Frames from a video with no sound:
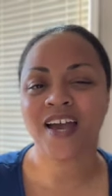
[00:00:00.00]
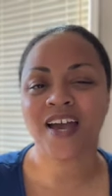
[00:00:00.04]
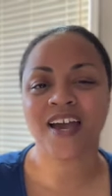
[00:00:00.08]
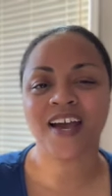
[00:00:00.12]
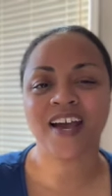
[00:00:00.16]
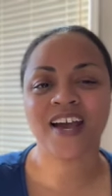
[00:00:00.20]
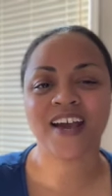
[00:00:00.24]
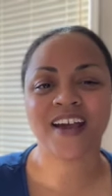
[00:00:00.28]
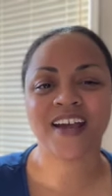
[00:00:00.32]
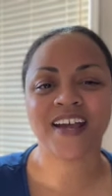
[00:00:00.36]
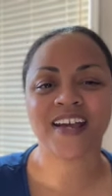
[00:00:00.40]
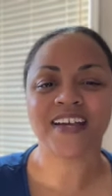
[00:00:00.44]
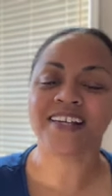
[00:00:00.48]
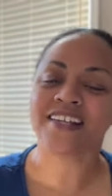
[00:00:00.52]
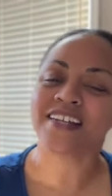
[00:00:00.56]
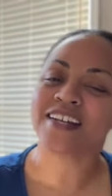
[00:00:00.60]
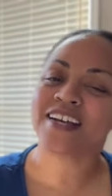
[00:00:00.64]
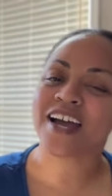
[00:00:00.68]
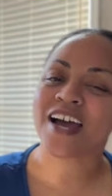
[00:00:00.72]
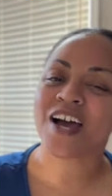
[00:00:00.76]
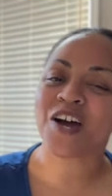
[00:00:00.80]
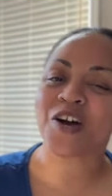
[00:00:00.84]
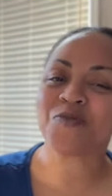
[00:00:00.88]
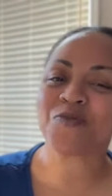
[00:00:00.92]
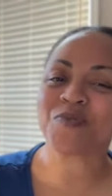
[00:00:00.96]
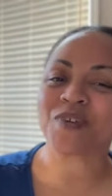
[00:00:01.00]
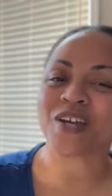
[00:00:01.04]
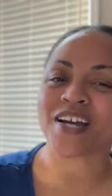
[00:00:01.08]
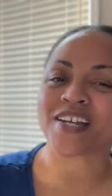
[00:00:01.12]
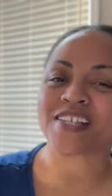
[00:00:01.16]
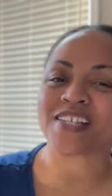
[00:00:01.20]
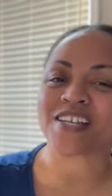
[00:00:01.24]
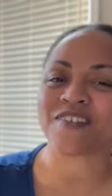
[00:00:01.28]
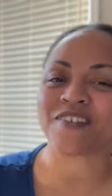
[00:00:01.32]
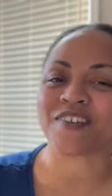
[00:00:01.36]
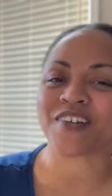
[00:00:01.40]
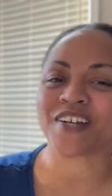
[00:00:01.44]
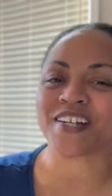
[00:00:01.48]
All right. Hope you guys
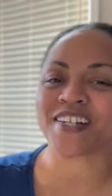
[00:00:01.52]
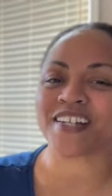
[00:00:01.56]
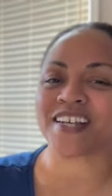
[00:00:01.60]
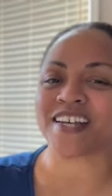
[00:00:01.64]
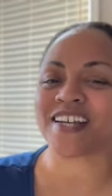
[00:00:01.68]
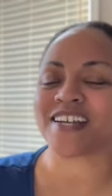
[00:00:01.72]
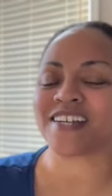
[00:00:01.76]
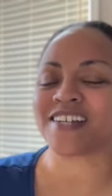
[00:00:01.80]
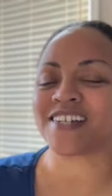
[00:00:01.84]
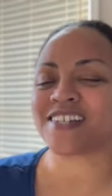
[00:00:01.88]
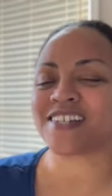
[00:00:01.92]
have a great day.